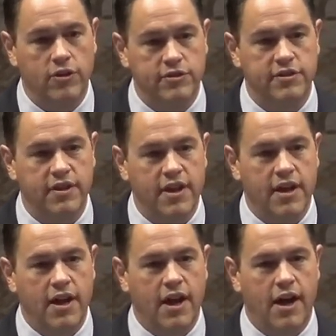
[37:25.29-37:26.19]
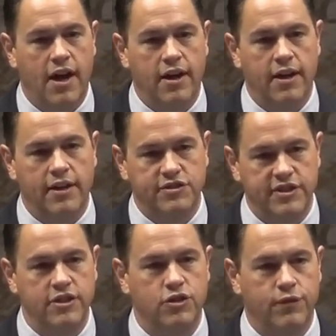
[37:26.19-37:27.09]
uh, a center for training
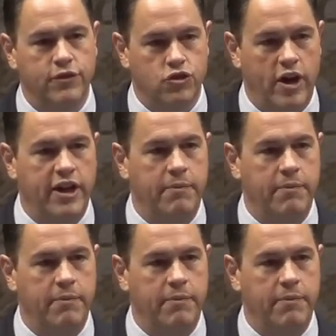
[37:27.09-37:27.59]
people to go.